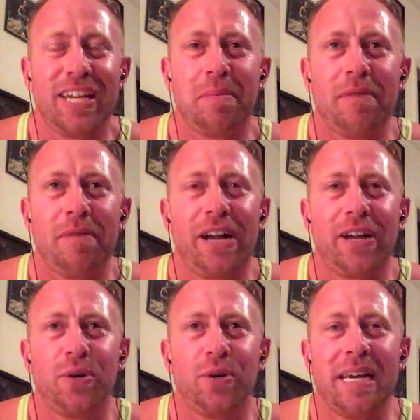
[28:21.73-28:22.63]
Maybe
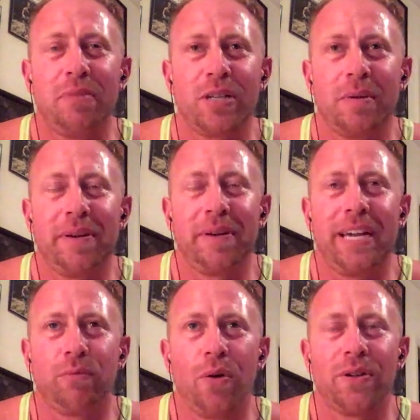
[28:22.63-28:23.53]
if I could do it $10, maybe I
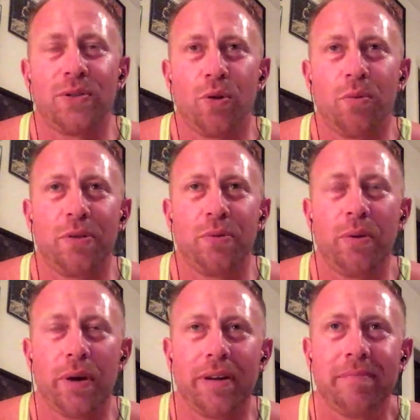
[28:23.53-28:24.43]
can get Rogue and Storm in a
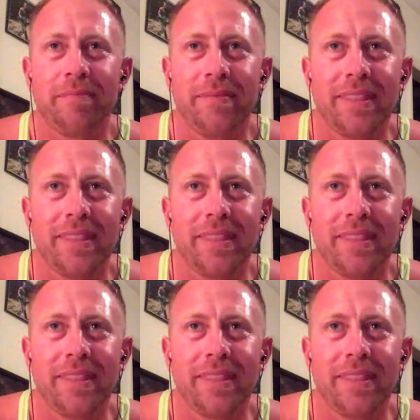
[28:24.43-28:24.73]
three-way.